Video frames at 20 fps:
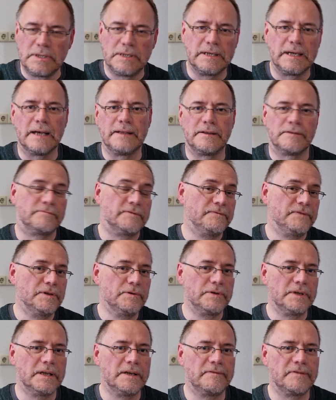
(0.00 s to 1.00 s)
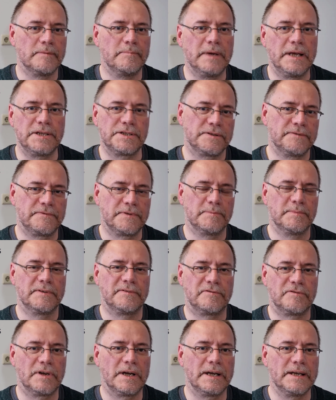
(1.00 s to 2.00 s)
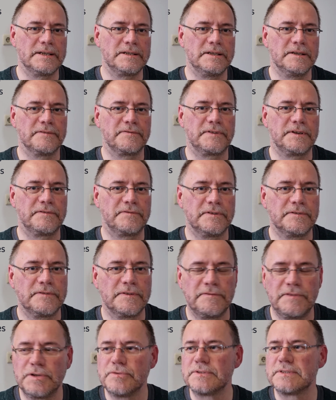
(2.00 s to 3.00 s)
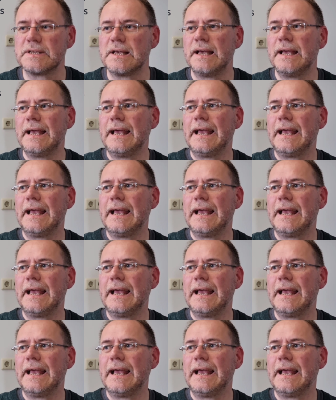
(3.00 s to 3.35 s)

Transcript: together reviewed information from a variety of different reviews.